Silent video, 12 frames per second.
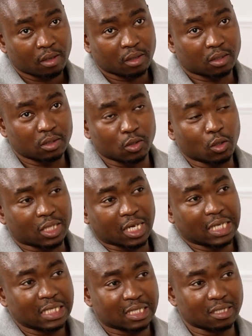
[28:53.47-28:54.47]
it is not the
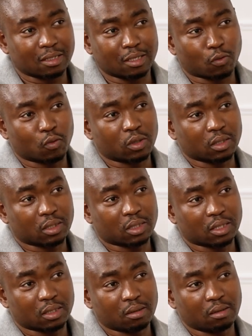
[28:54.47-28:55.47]
ANC that will
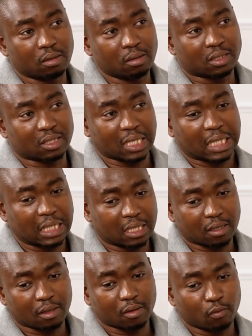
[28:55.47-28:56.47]
say,
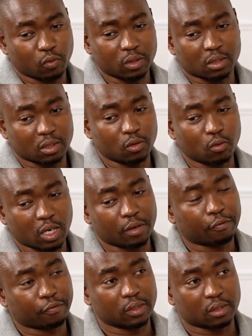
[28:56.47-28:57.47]
we see you
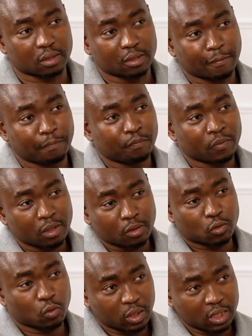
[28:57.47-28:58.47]
unfit
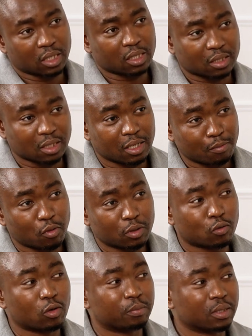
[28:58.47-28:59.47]
to lead us anymore.
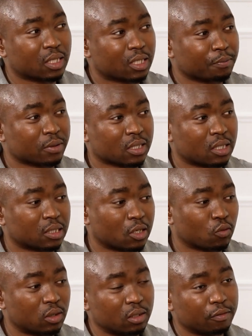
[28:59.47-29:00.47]
It will be the capital that
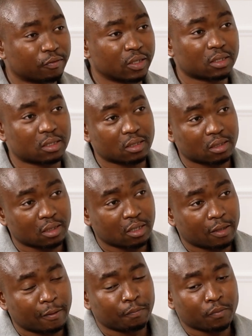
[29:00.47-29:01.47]
will invest
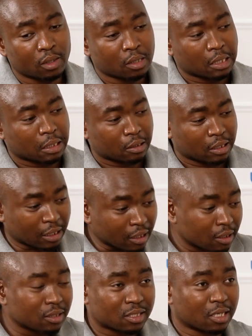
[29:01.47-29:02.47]

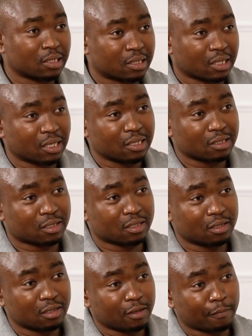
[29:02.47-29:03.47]
inside the
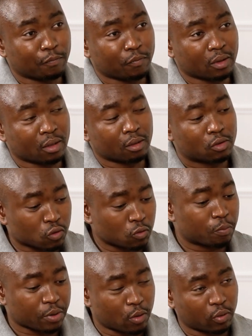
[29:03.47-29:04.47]
ANC through
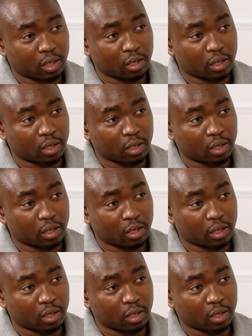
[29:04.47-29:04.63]
brown